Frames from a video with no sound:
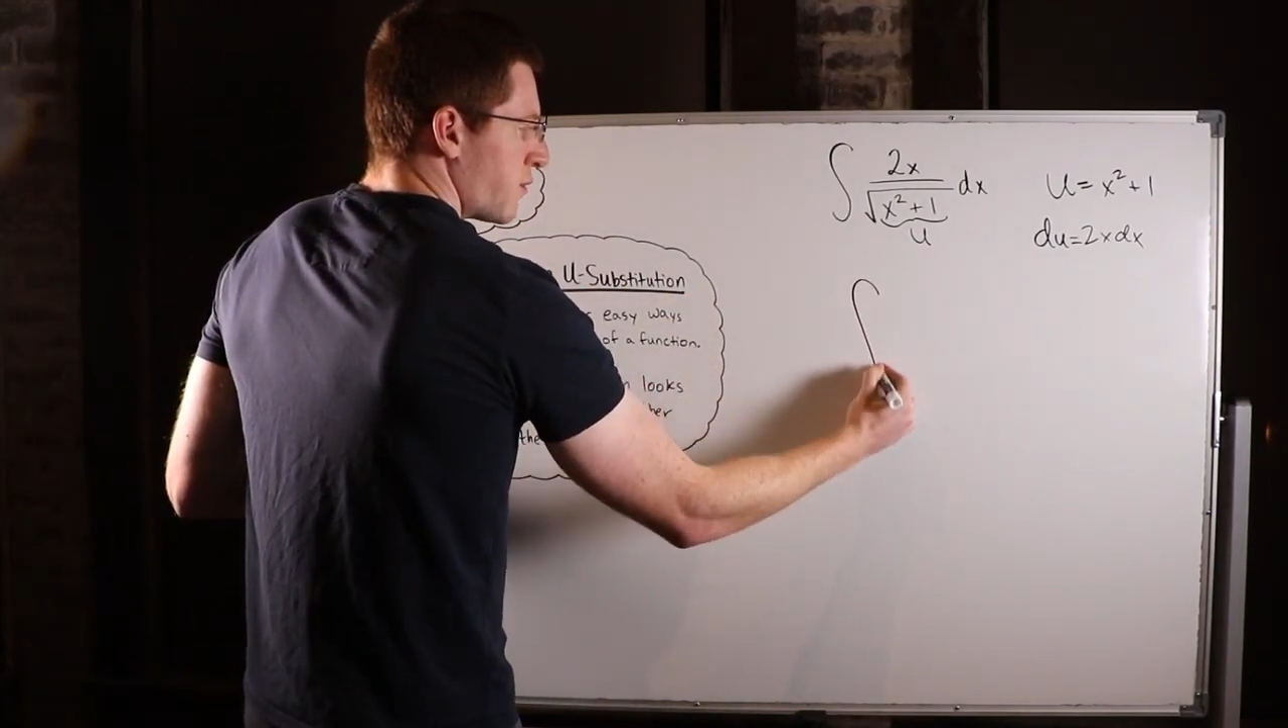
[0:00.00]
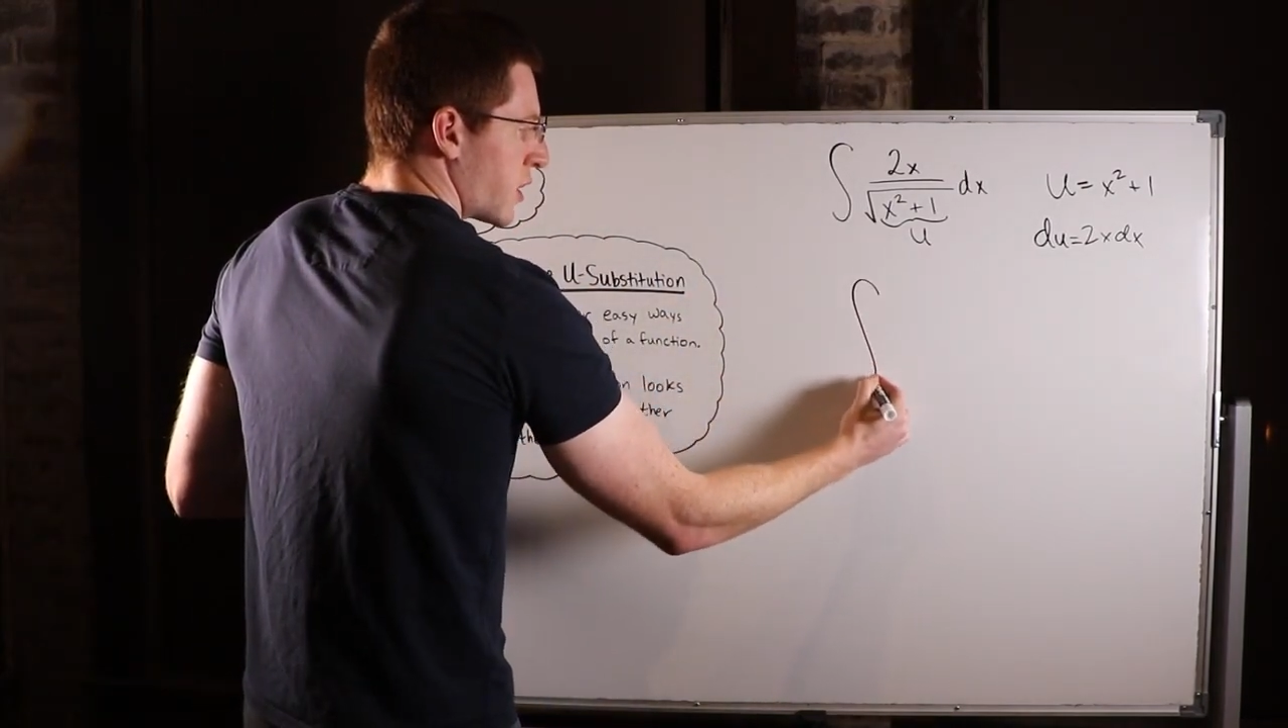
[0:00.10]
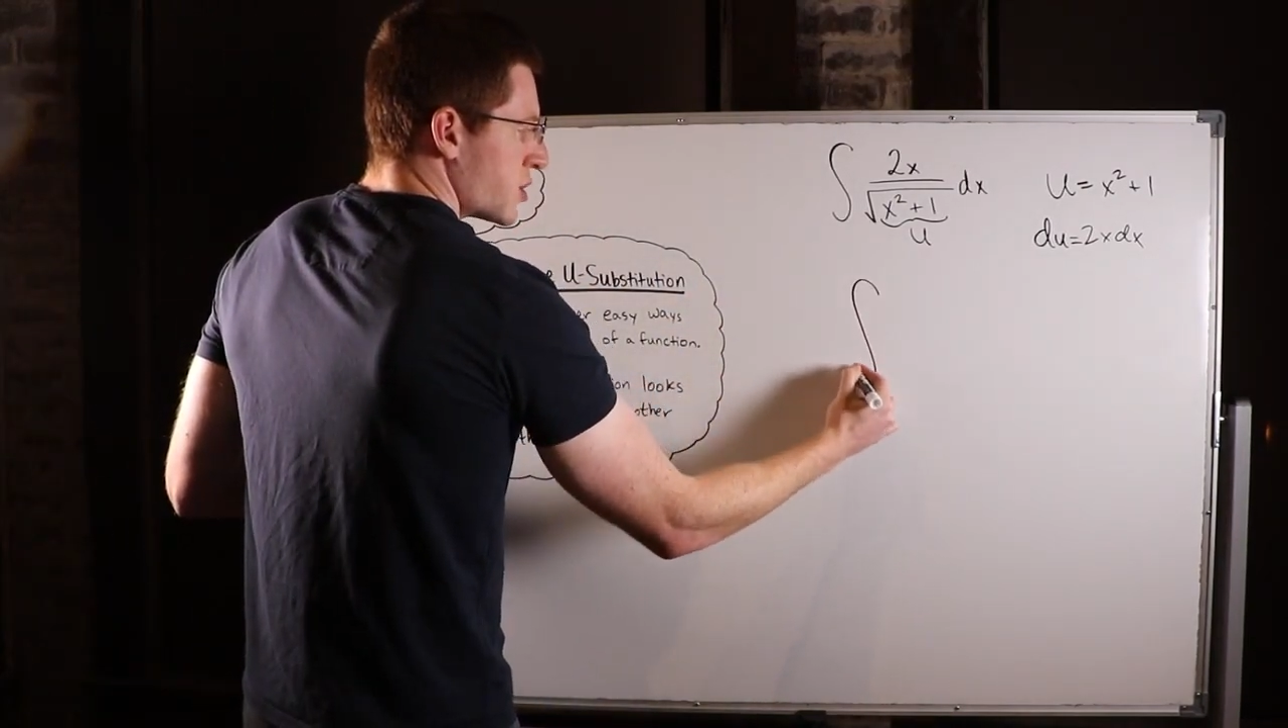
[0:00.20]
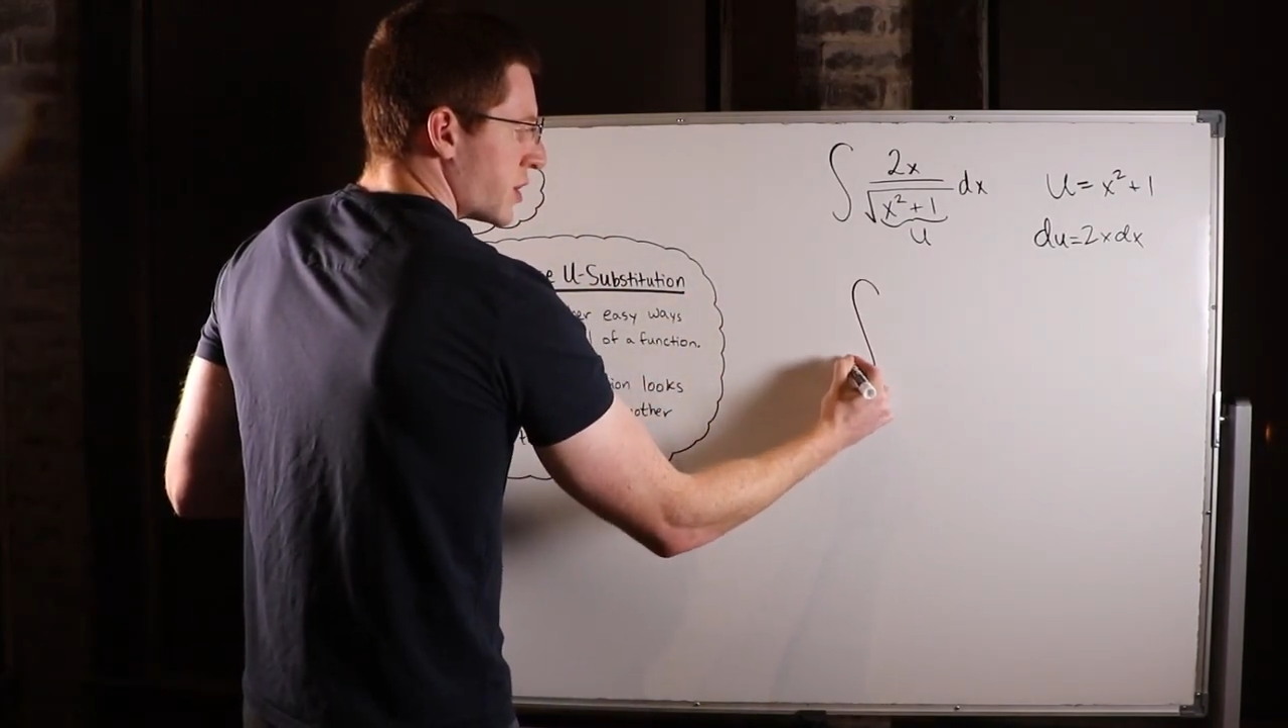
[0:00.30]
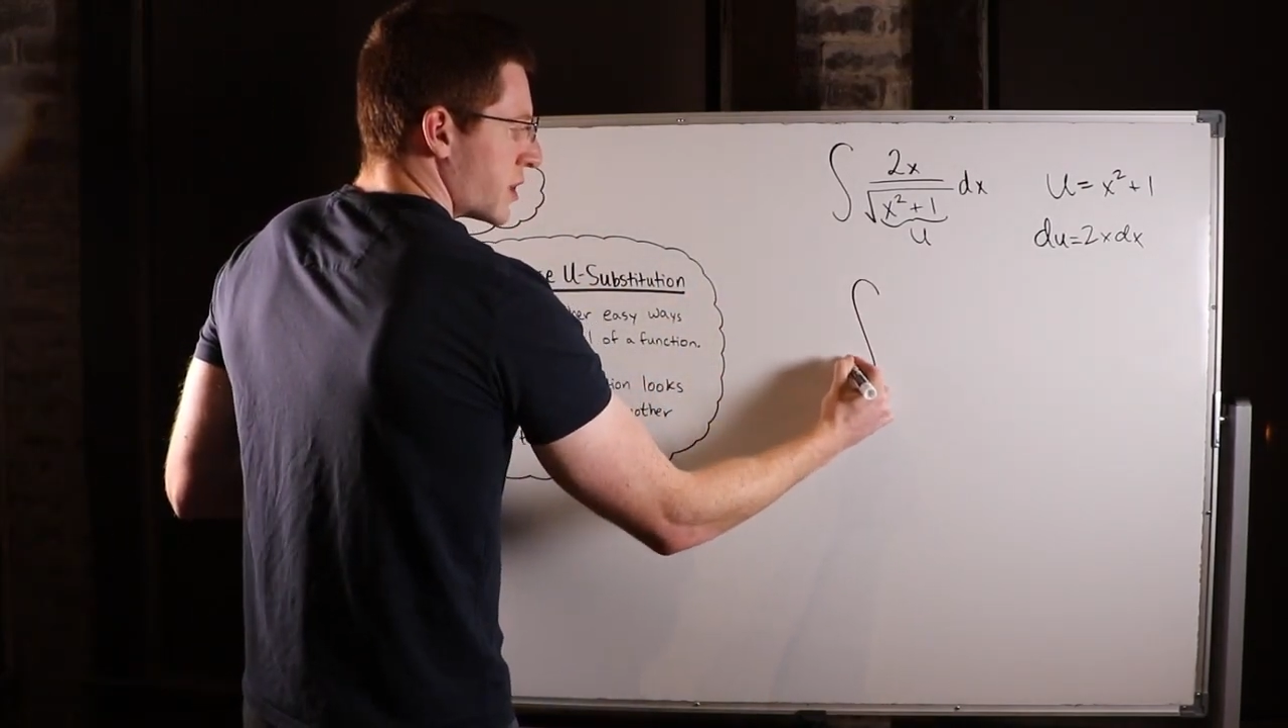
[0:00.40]

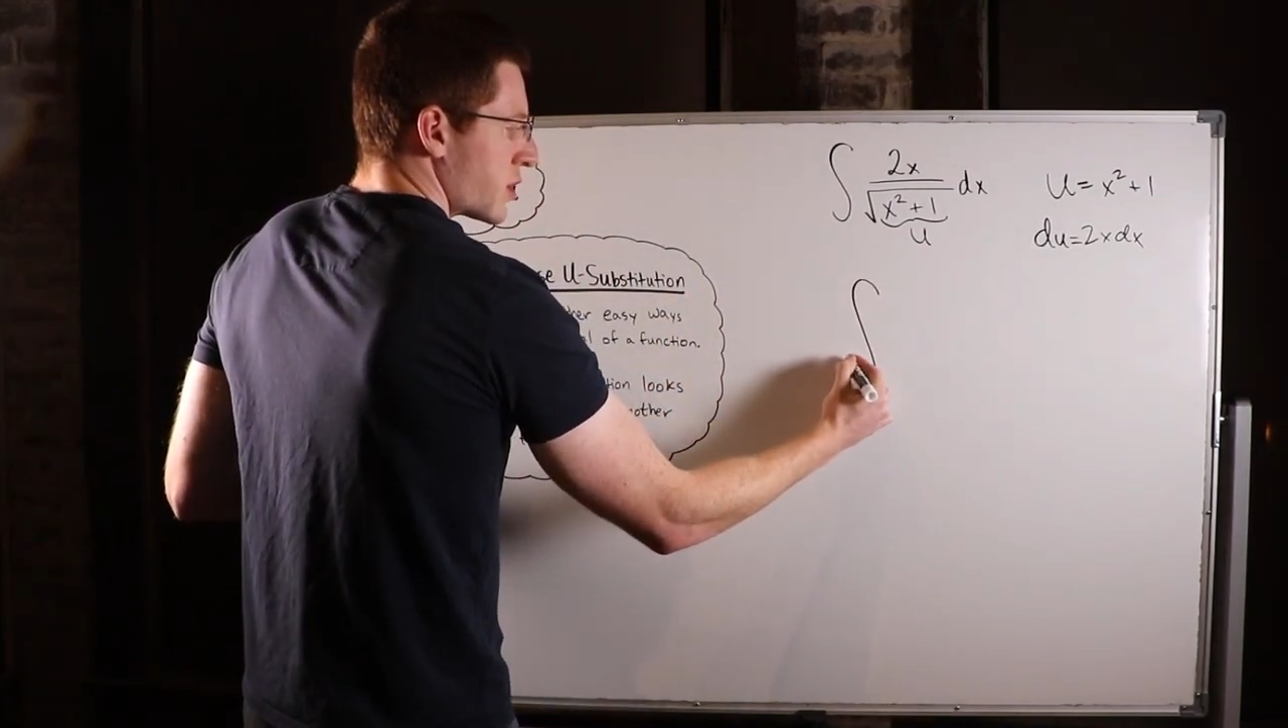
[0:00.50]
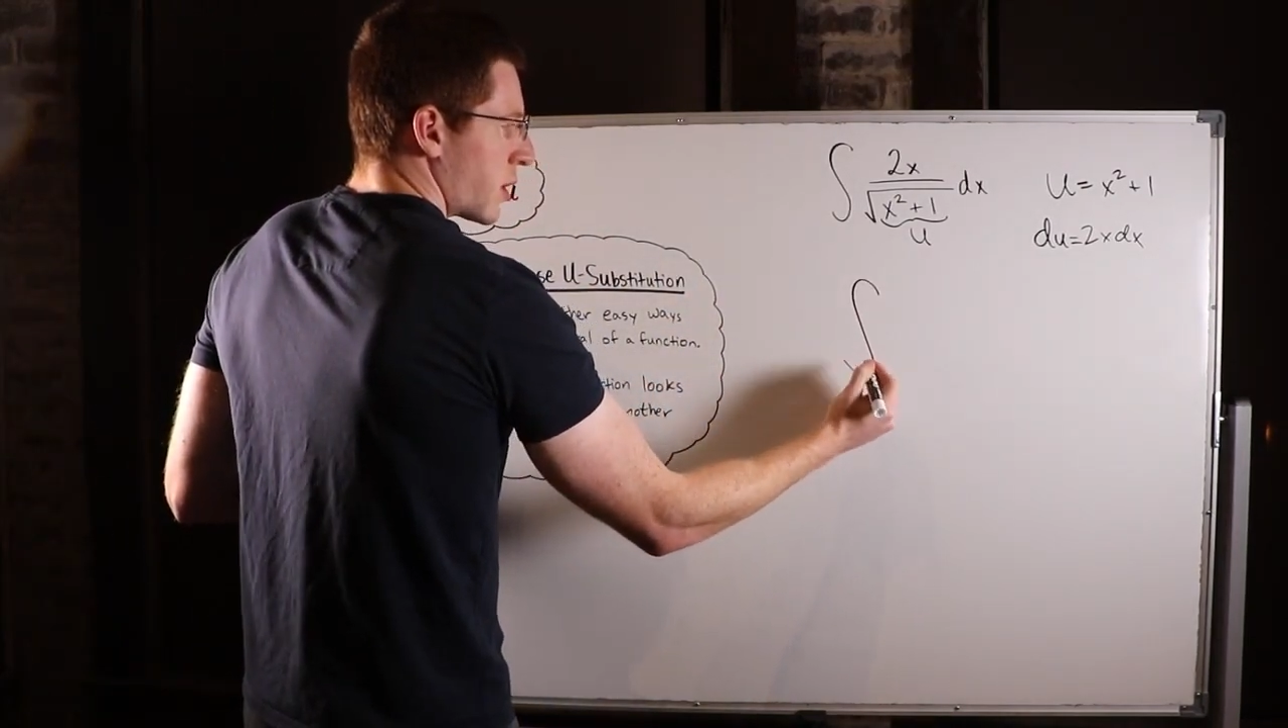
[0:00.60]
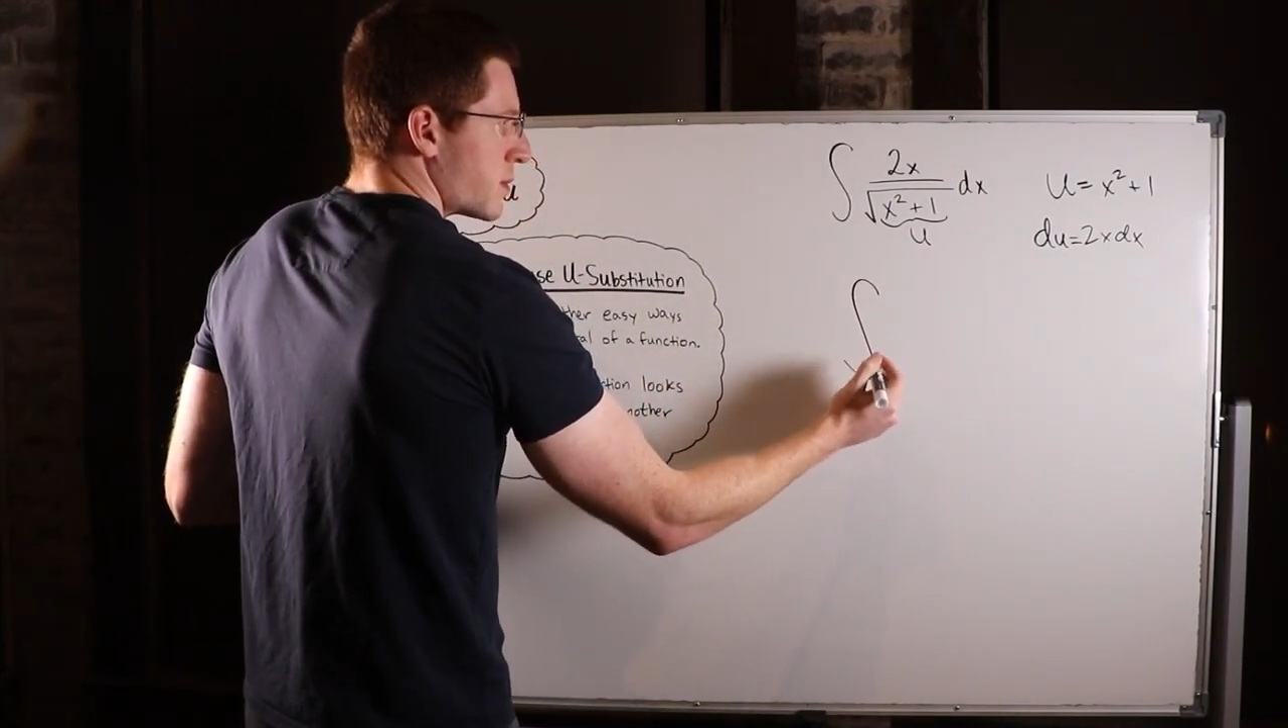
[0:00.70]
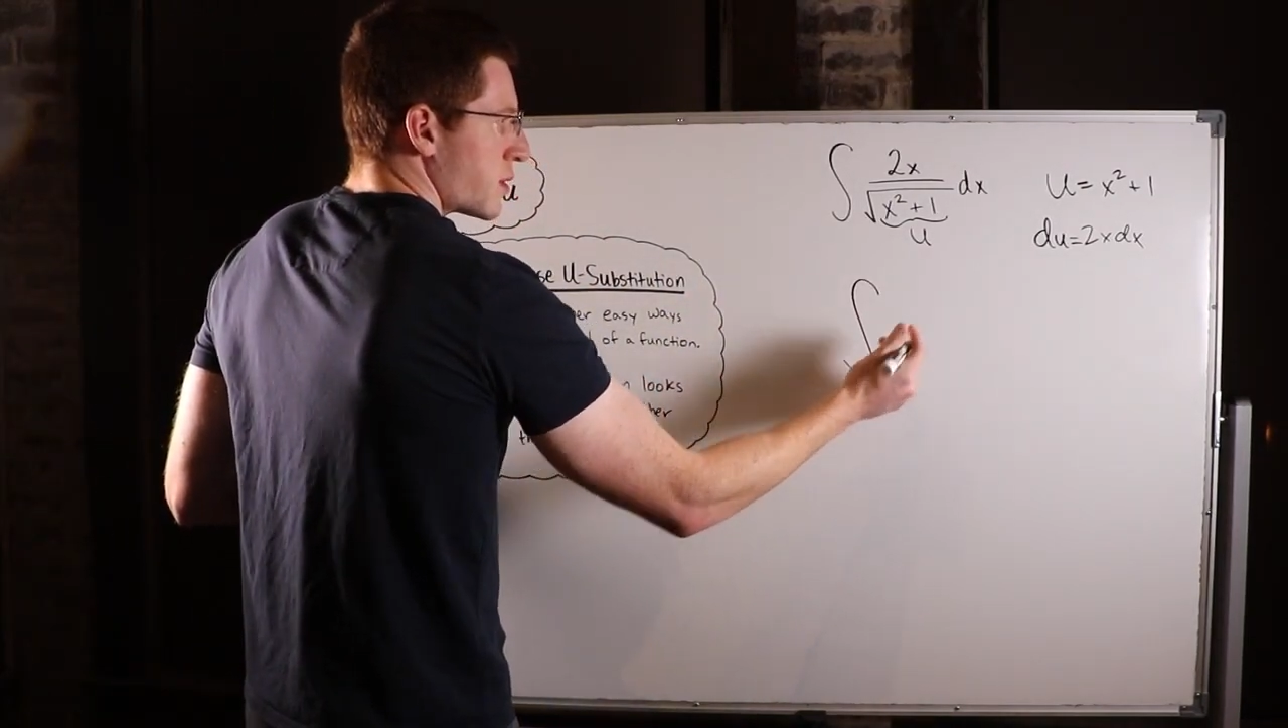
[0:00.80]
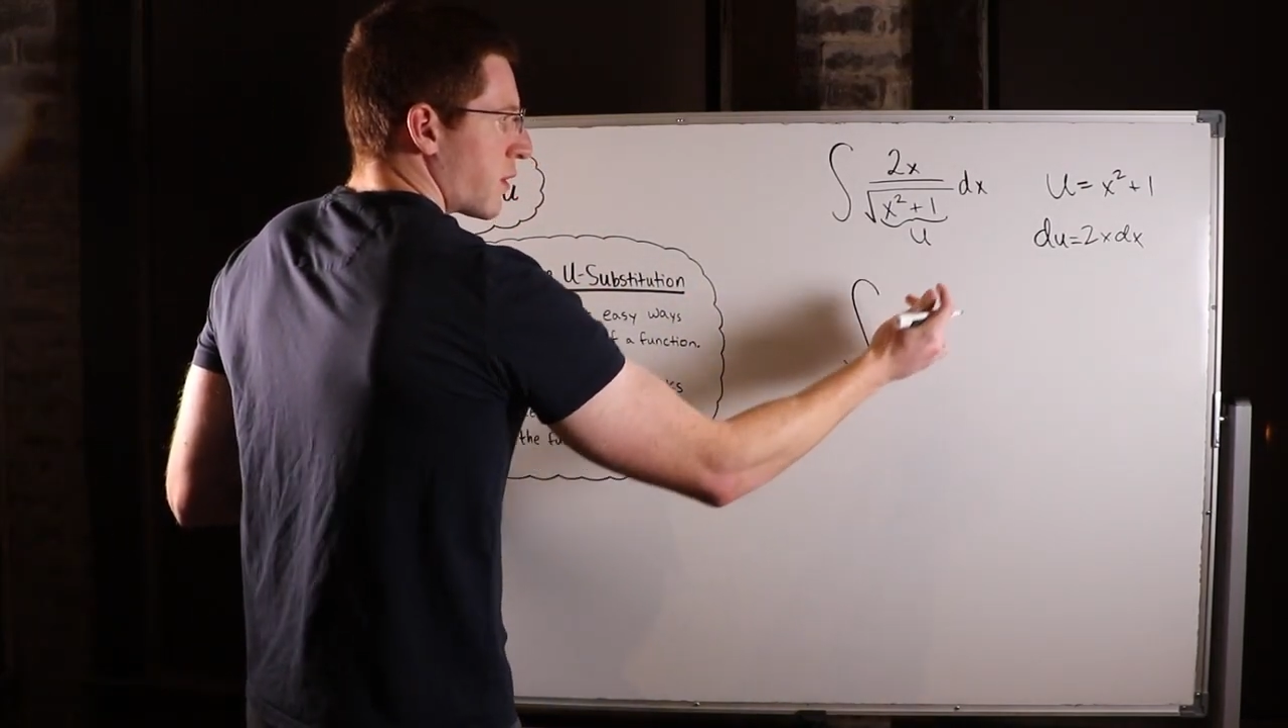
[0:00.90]
function in terms